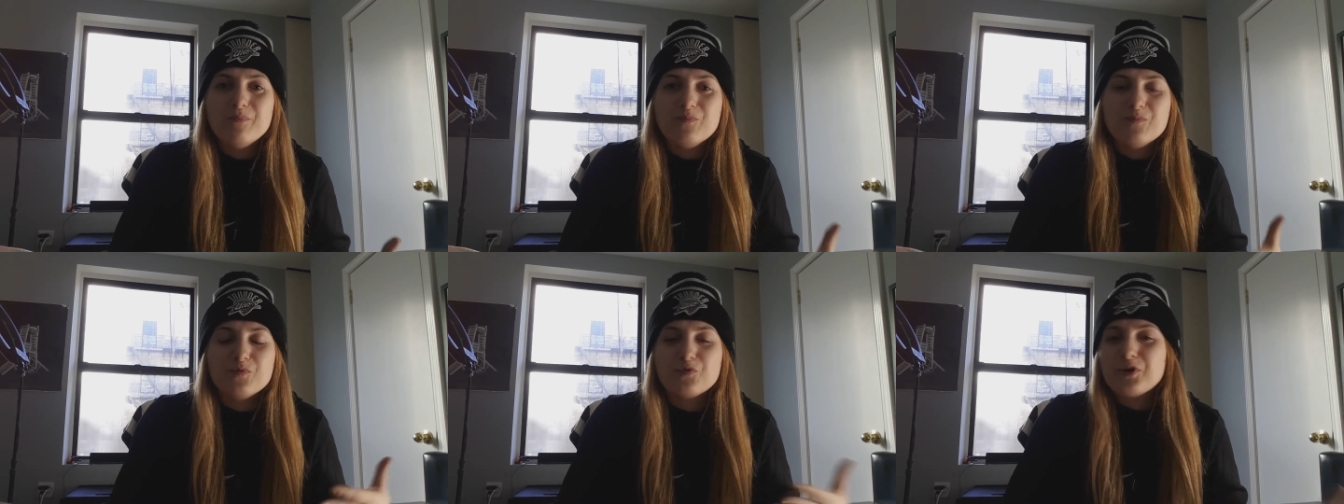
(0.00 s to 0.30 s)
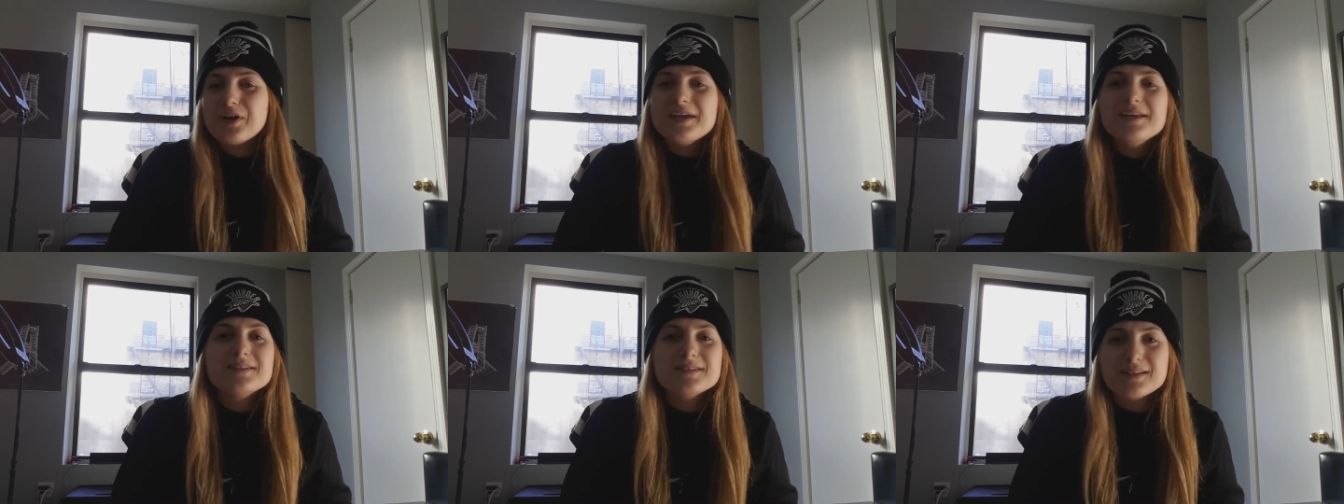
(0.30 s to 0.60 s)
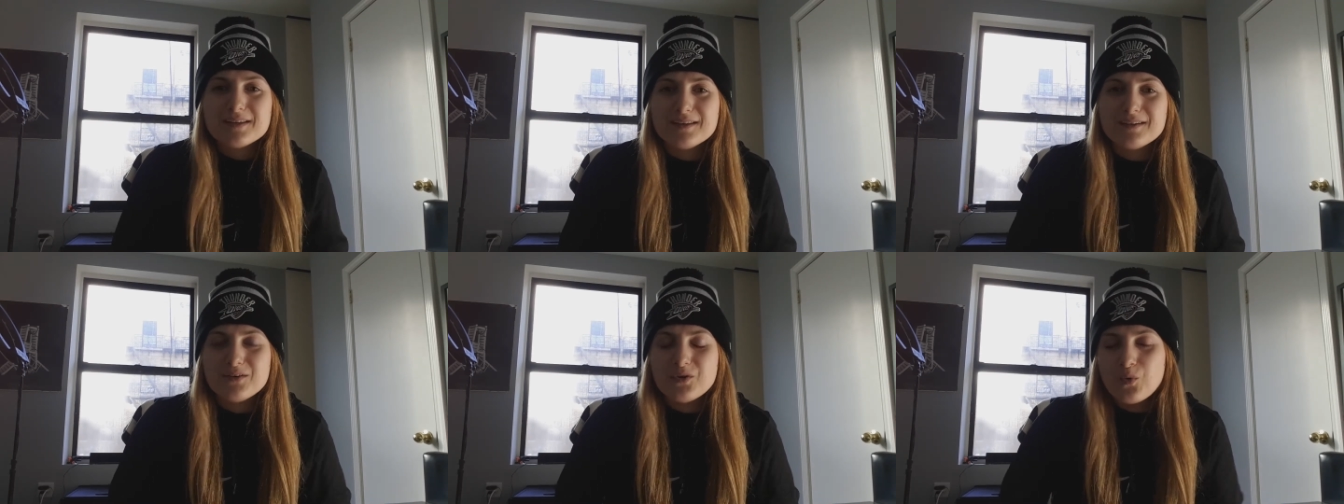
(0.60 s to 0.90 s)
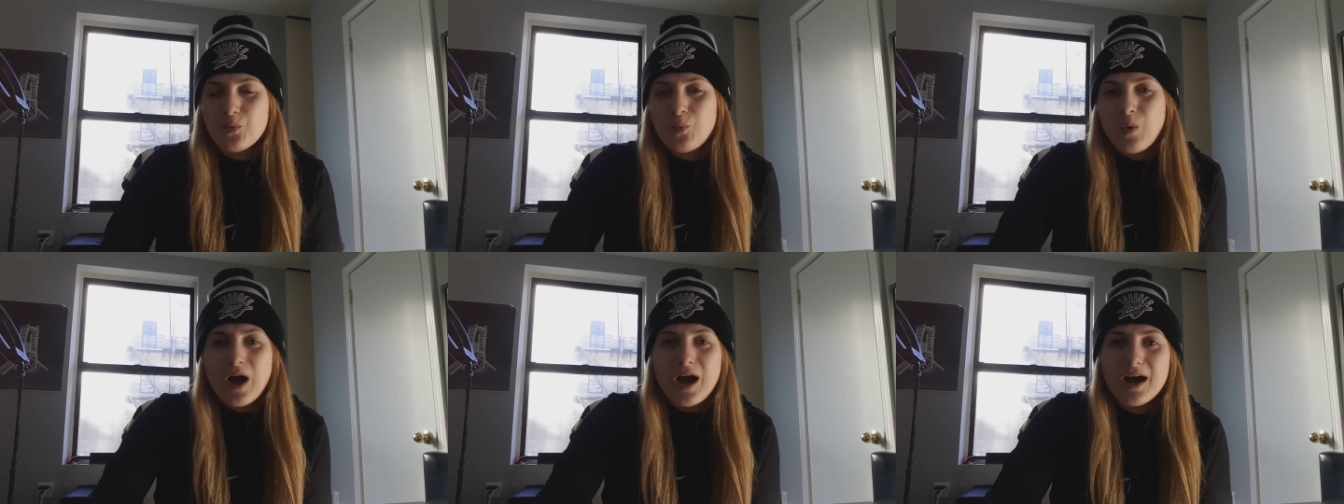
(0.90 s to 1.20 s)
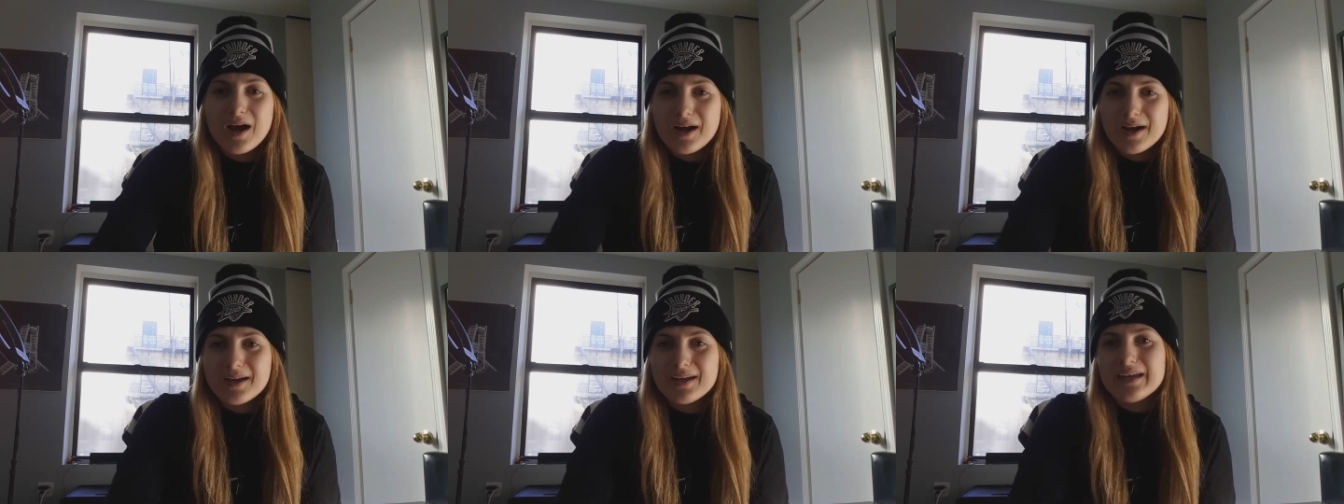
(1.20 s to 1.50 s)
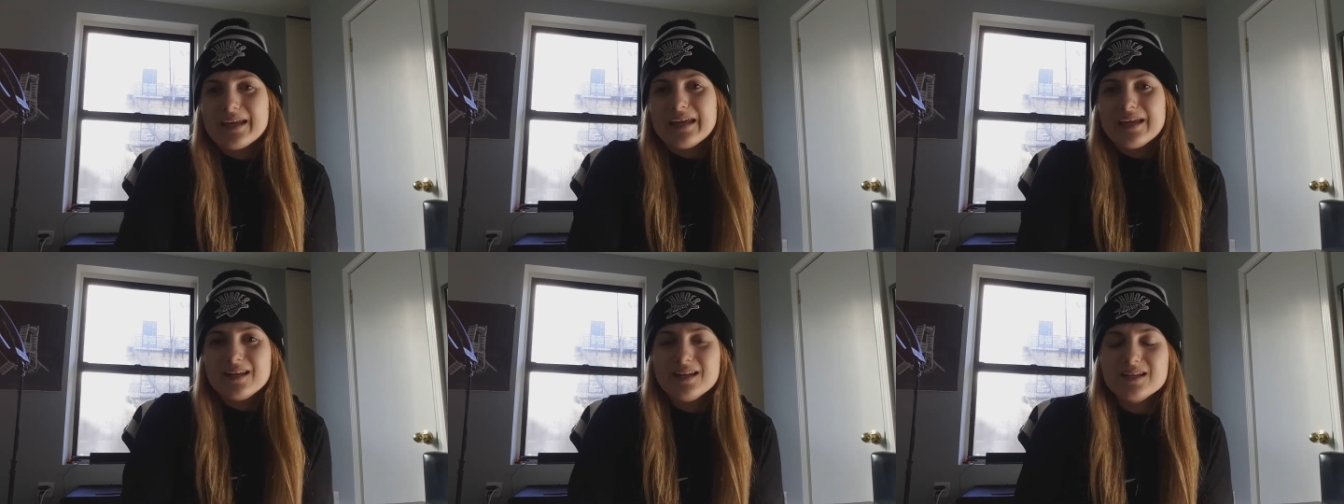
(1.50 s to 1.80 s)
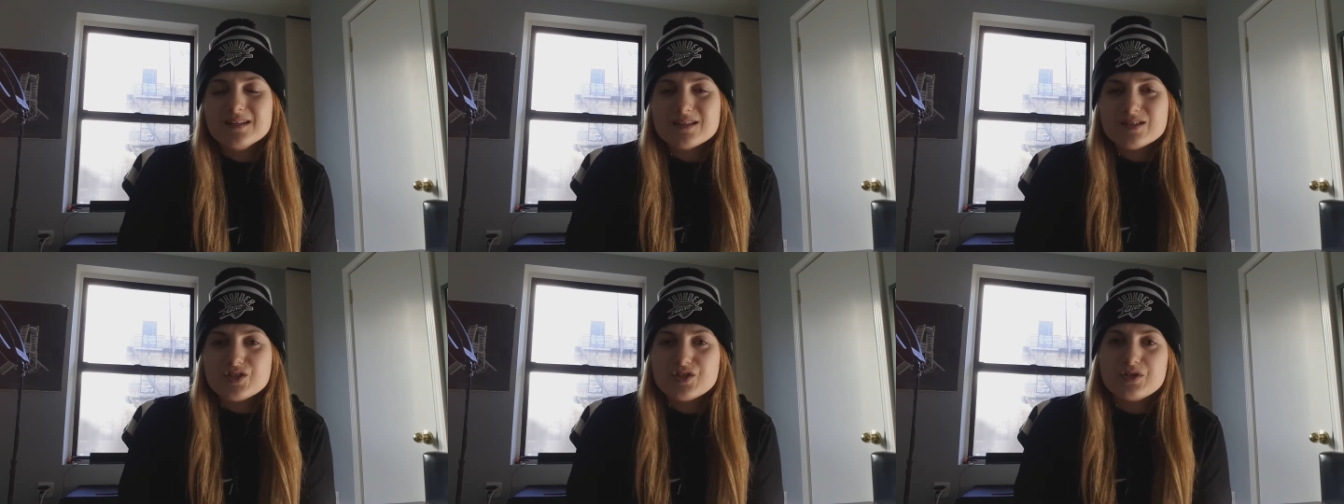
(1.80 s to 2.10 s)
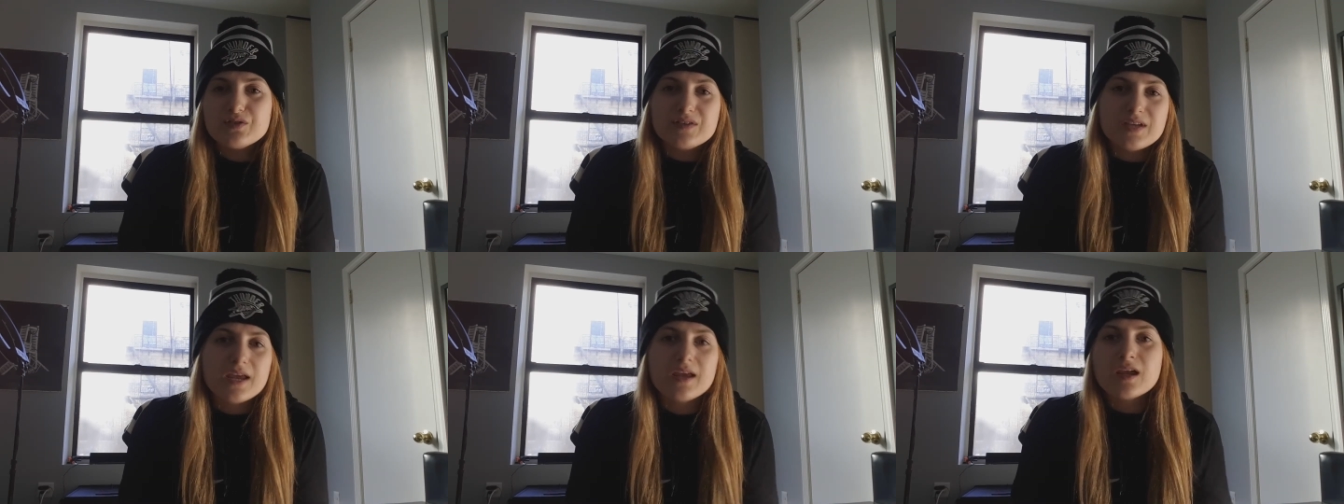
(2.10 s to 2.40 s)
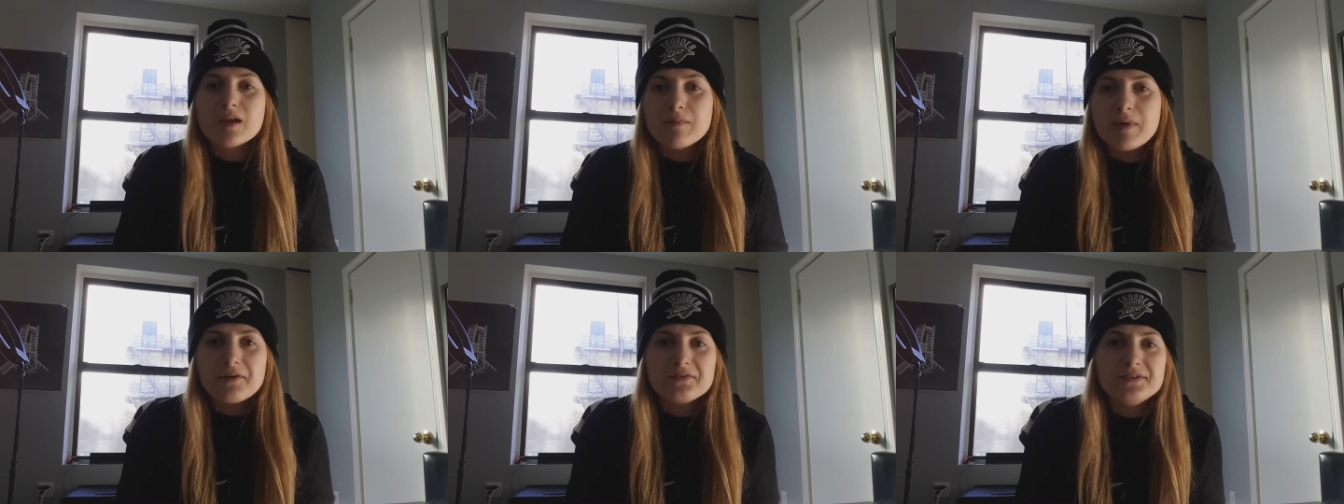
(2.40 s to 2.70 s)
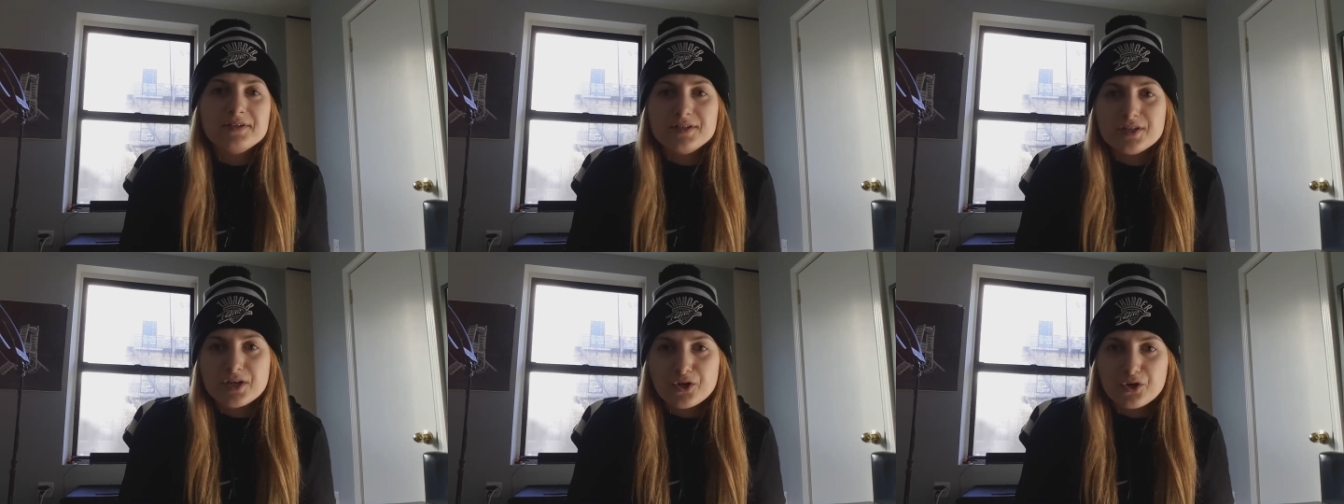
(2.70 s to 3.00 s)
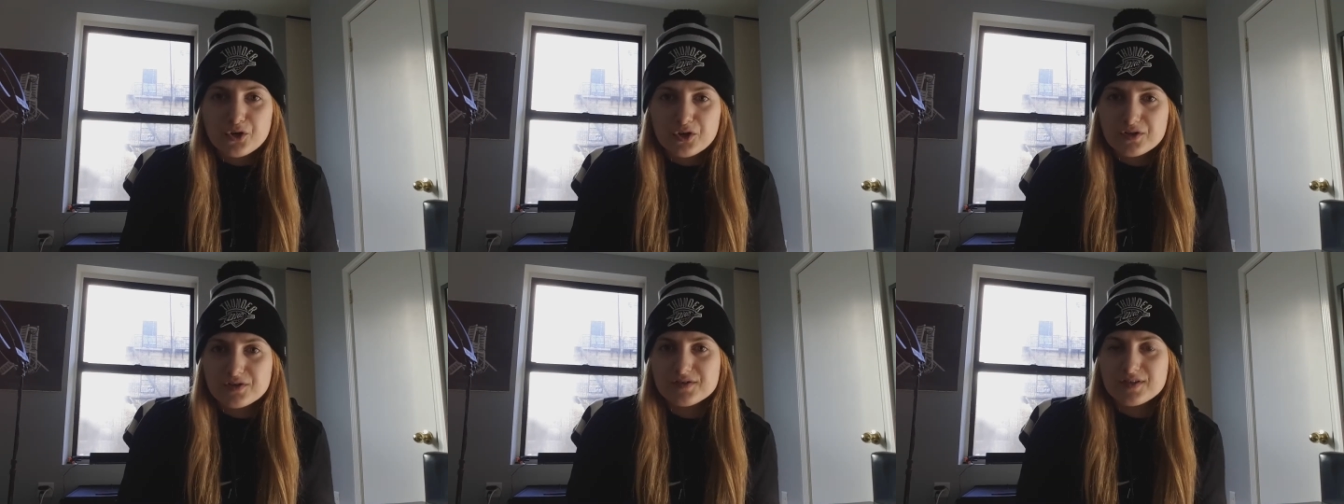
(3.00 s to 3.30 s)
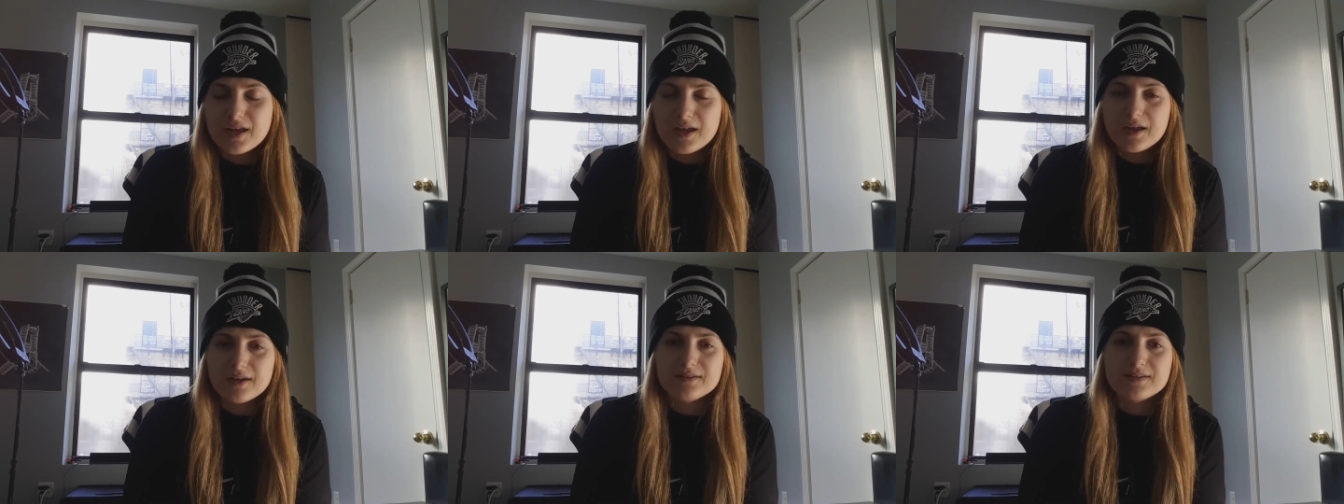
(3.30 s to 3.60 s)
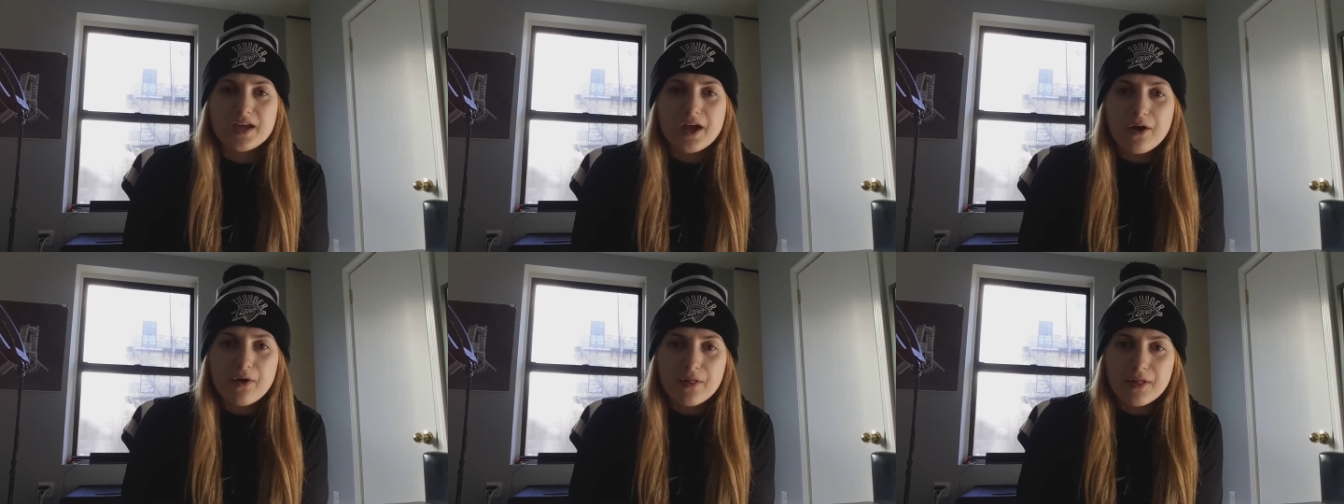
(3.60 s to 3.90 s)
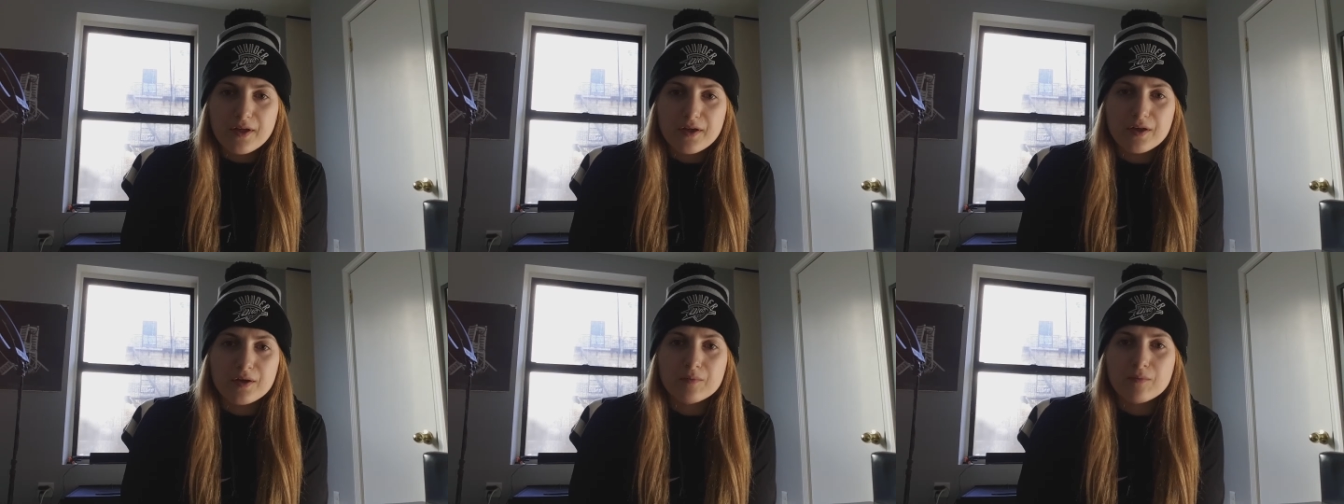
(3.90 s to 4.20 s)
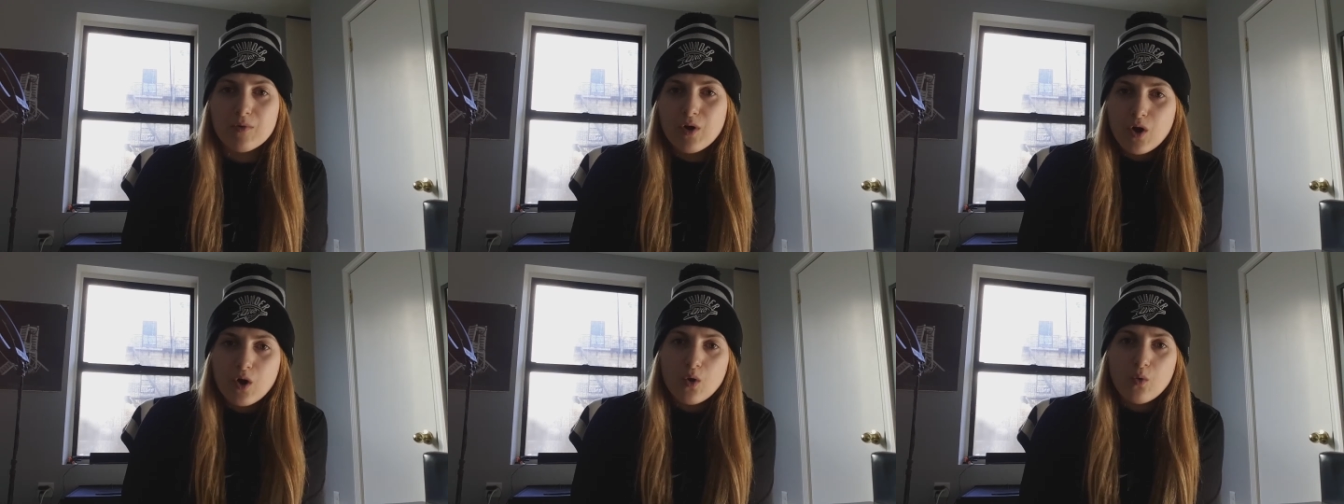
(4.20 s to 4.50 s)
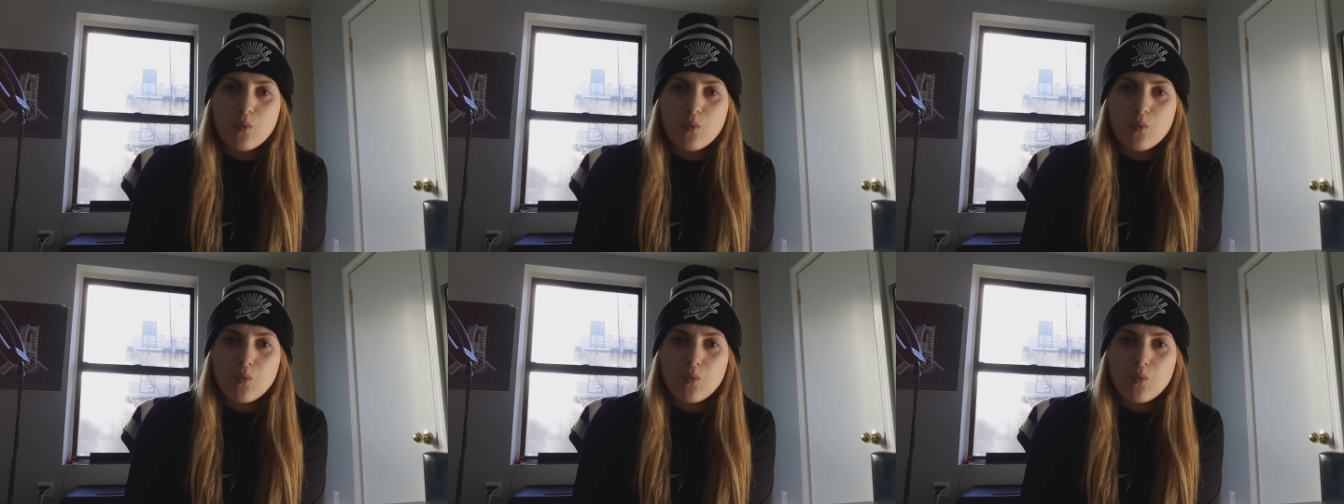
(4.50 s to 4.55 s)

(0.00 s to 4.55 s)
reason why he needs to take him out to dinners and tell him